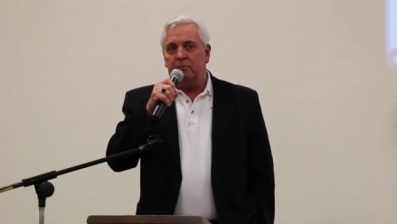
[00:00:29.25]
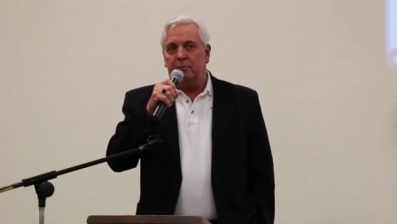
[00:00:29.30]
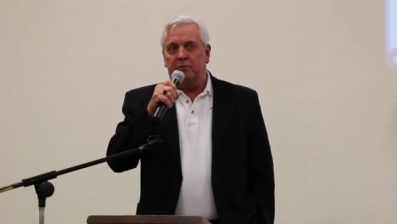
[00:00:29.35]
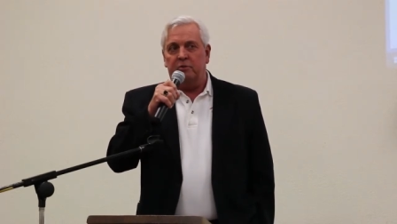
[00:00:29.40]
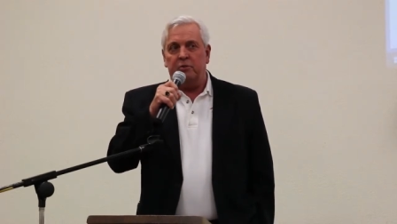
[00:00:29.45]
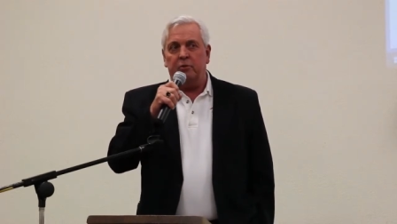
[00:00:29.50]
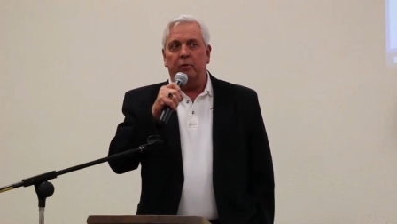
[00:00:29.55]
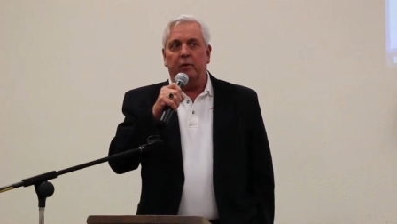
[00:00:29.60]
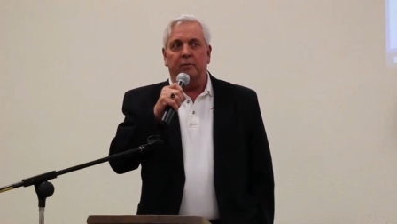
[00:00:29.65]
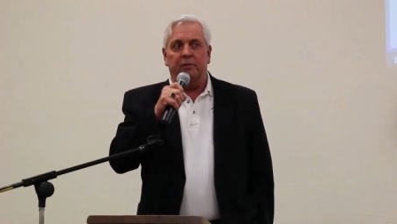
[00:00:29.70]

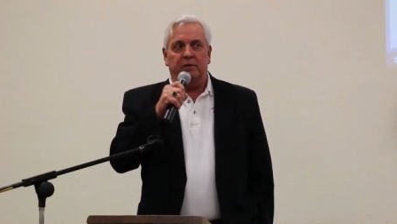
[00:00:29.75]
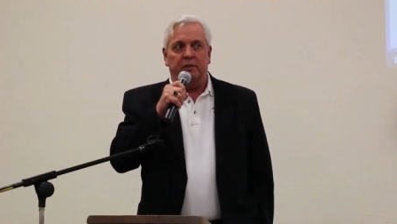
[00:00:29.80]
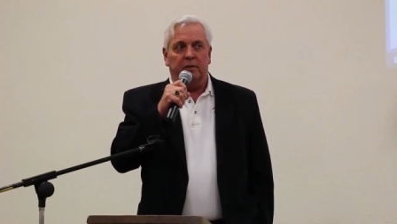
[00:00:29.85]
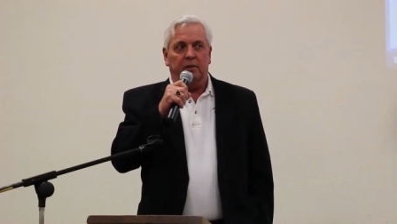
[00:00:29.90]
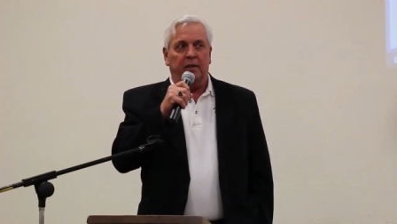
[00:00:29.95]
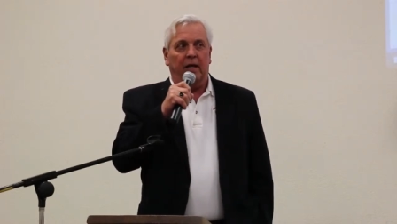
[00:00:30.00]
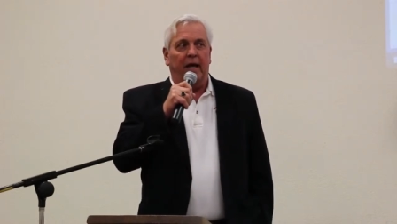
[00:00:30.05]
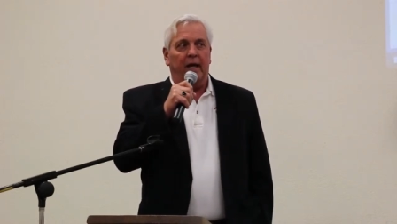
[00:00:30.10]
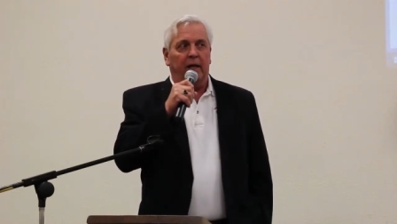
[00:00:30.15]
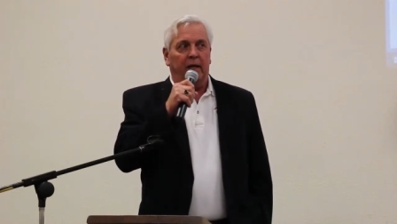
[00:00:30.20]

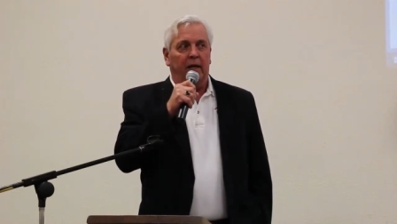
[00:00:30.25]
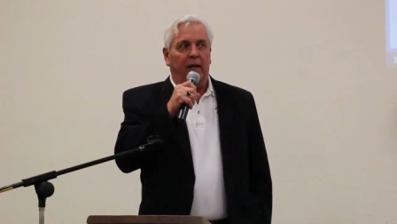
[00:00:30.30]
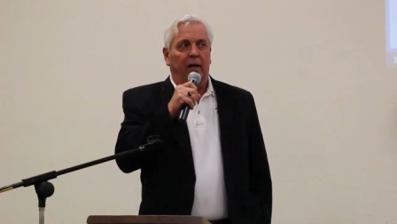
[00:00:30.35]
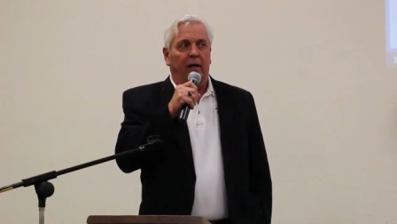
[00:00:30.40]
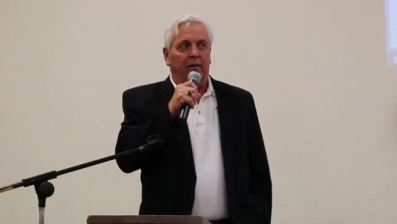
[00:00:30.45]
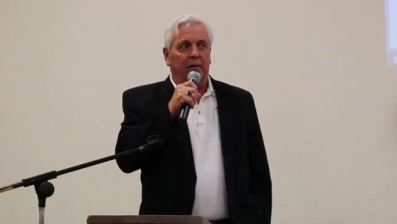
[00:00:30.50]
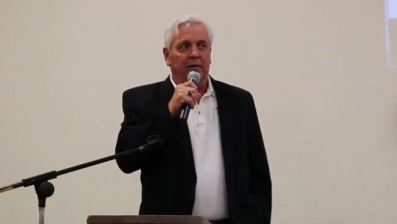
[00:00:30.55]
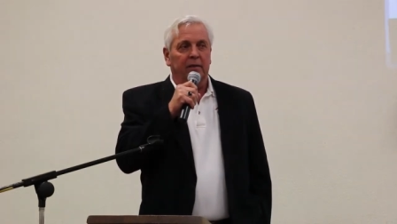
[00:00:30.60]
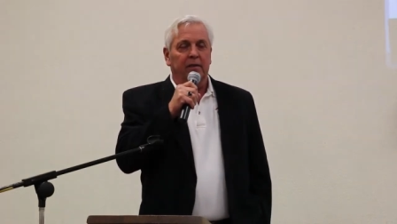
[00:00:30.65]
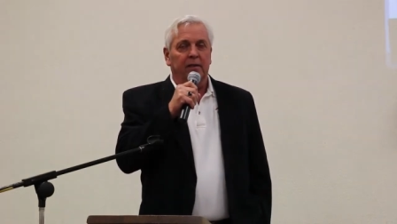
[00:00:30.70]
prescription handed
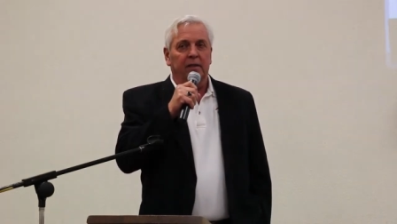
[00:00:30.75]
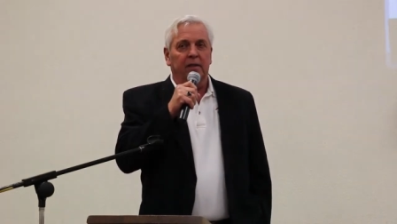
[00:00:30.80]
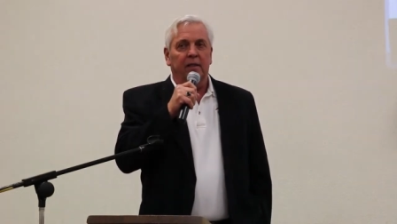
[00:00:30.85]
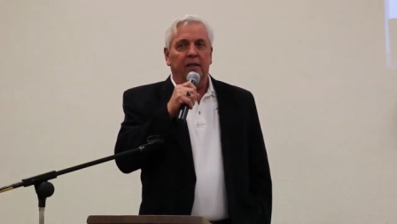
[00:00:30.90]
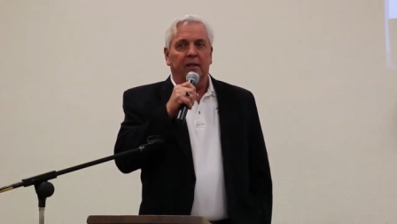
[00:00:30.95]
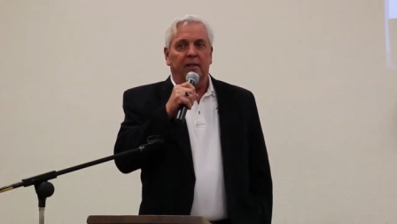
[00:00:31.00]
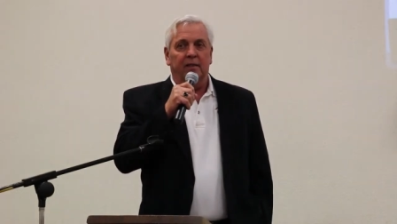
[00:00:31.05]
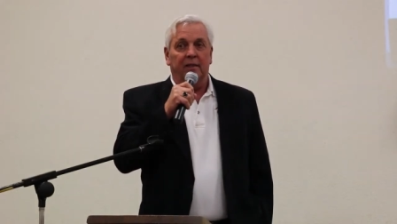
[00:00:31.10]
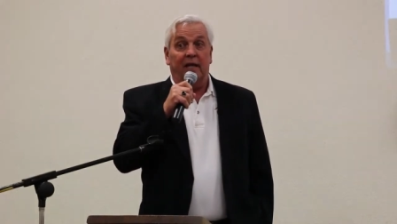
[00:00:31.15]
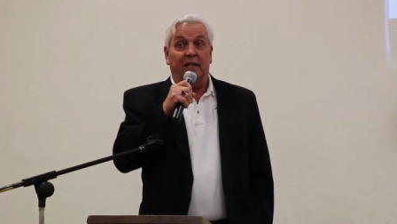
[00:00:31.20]
out.
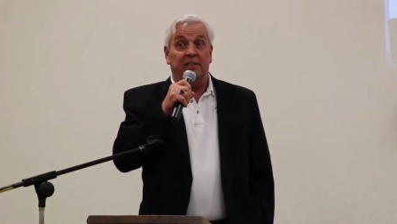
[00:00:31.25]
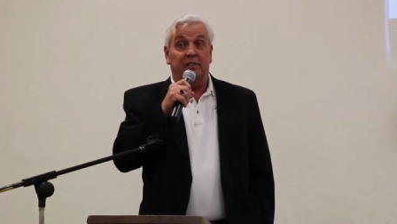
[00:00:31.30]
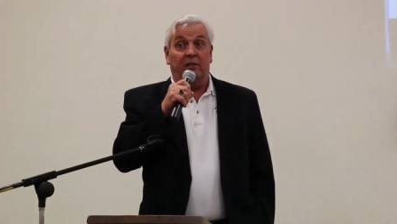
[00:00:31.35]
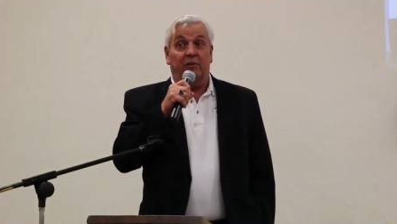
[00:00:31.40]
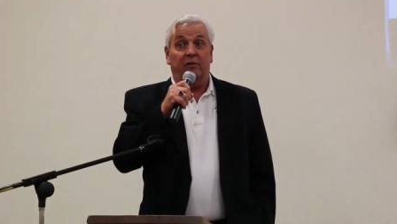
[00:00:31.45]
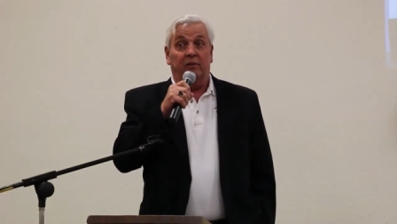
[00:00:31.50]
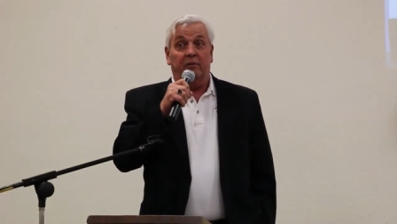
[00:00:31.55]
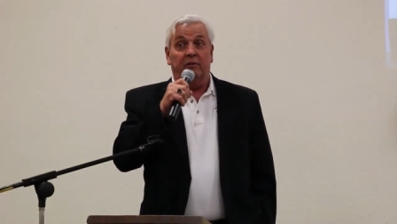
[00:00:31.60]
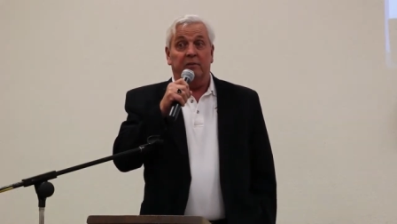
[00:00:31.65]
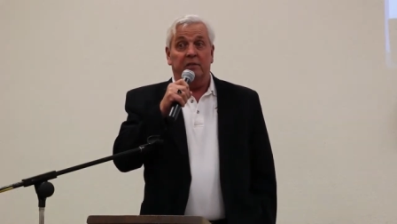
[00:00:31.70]
That's
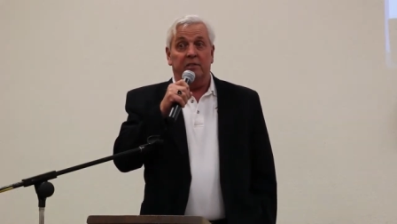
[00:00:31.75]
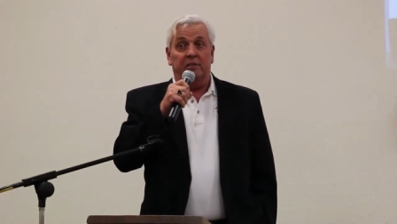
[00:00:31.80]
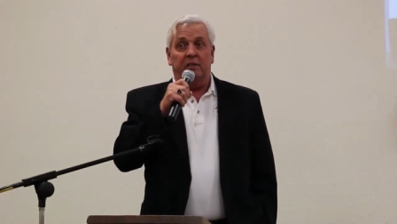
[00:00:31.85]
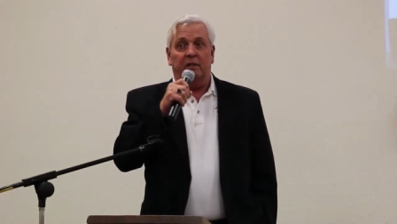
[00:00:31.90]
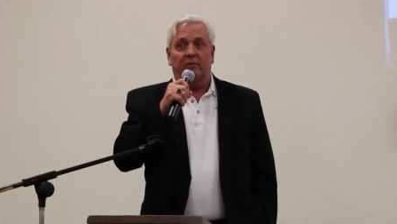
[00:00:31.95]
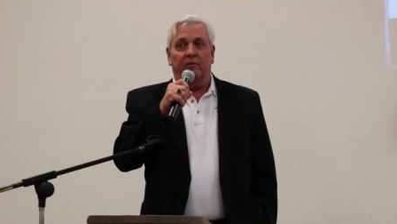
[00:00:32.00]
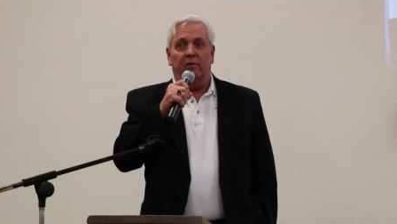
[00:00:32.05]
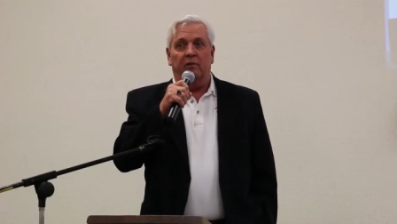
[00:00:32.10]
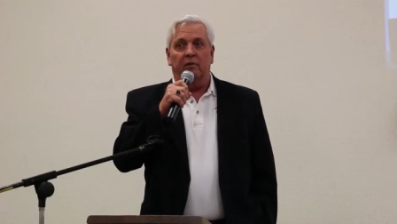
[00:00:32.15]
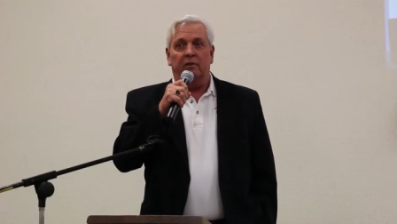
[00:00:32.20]
how good this
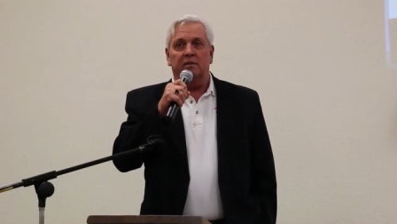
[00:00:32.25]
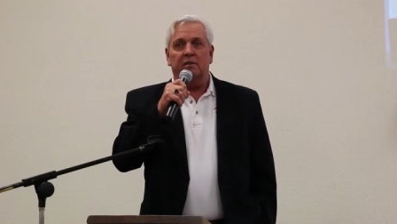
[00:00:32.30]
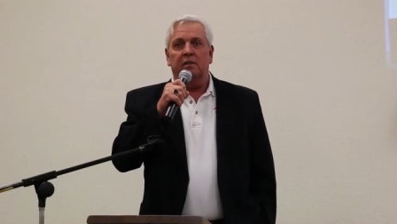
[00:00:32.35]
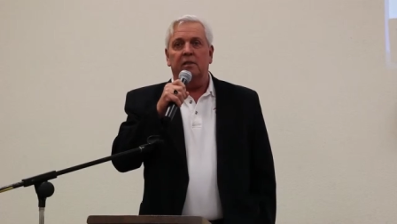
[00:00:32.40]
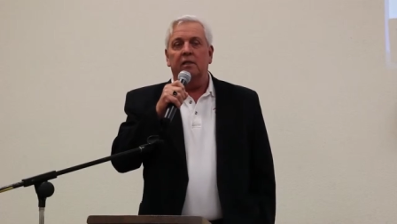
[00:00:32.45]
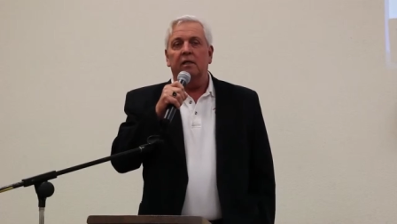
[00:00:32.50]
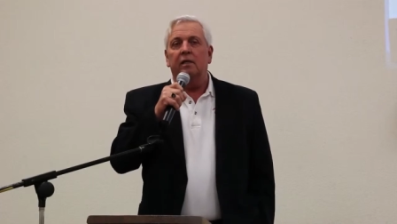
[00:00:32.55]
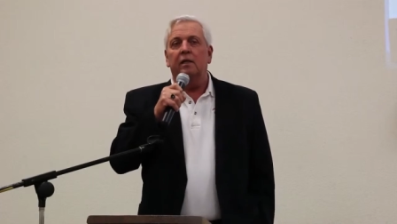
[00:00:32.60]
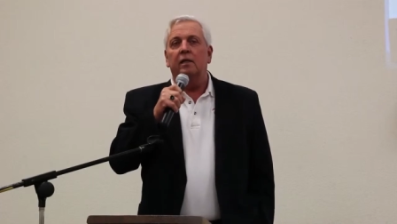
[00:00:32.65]
stuff looks.